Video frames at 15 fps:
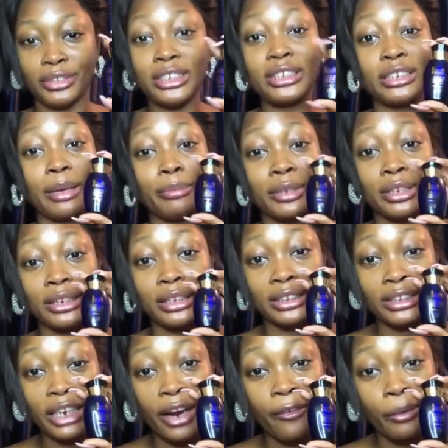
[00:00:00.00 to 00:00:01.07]
this the
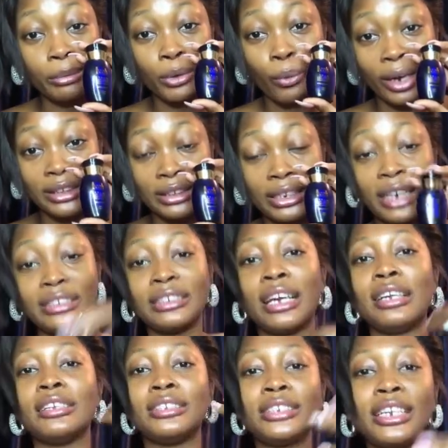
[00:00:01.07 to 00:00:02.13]
serum, the
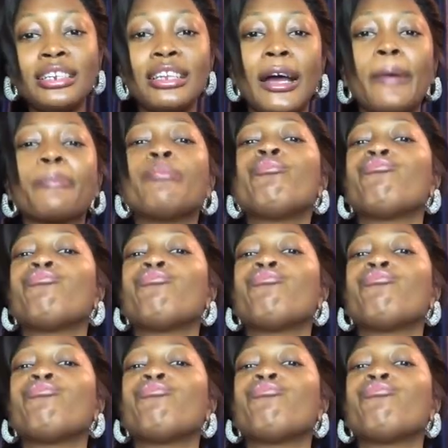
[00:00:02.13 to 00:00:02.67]
Whitenizer, saying that,